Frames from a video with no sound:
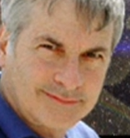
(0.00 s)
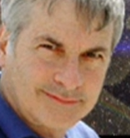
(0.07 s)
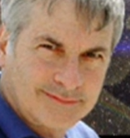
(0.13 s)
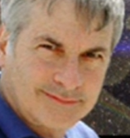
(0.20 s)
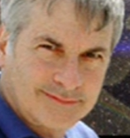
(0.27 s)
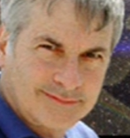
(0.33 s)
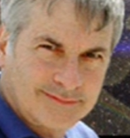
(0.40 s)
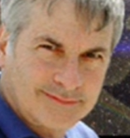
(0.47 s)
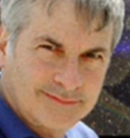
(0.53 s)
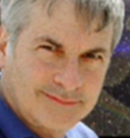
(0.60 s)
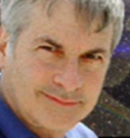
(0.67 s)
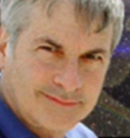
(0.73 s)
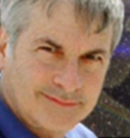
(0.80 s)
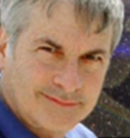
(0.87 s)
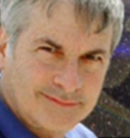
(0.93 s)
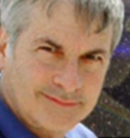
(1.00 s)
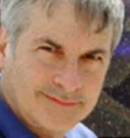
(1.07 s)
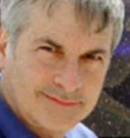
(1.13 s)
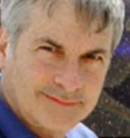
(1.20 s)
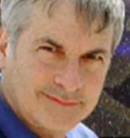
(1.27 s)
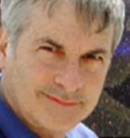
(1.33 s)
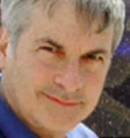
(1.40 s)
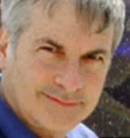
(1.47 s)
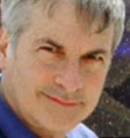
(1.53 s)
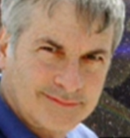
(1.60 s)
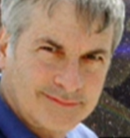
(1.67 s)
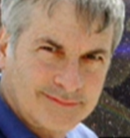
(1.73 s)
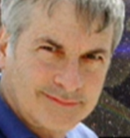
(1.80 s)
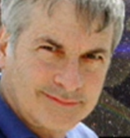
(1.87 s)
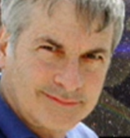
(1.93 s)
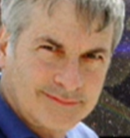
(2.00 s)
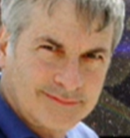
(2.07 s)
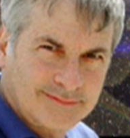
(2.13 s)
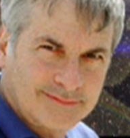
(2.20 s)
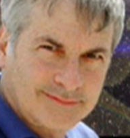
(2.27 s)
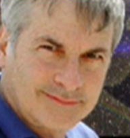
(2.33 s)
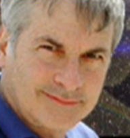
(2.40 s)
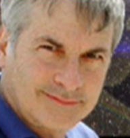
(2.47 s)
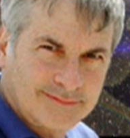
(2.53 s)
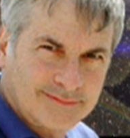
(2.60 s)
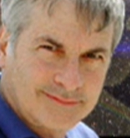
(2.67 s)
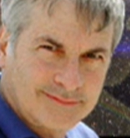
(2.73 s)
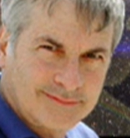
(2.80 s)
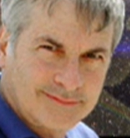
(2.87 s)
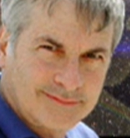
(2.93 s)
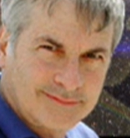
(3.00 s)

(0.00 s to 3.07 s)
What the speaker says: (no lip movement)